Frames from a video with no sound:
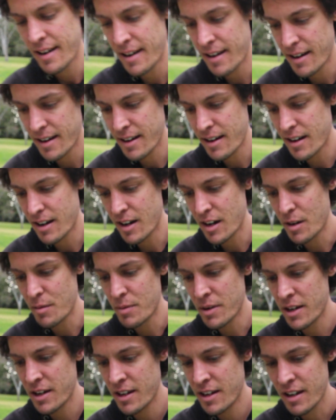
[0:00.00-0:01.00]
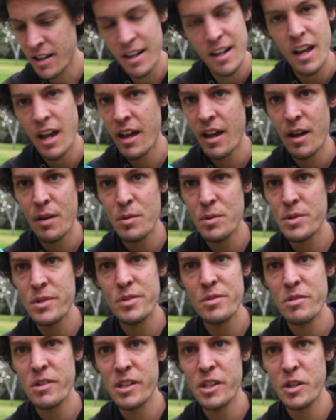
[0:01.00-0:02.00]
That
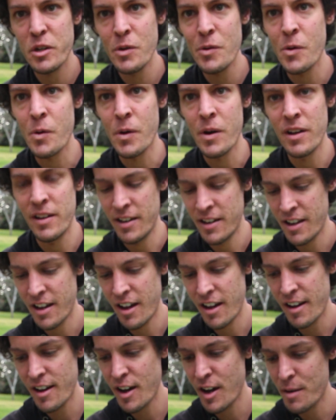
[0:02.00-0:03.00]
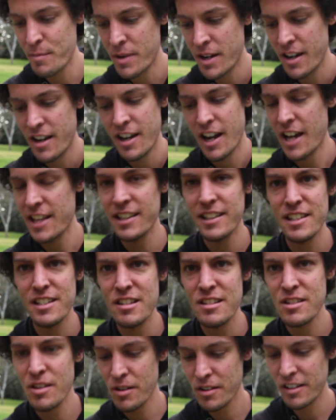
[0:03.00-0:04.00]
was really cool. I think this
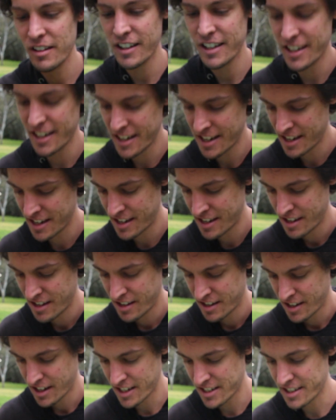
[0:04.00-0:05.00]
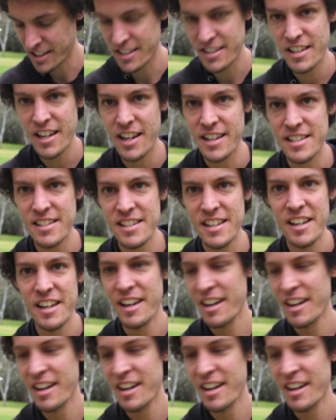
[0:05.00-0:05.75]
is totally a success.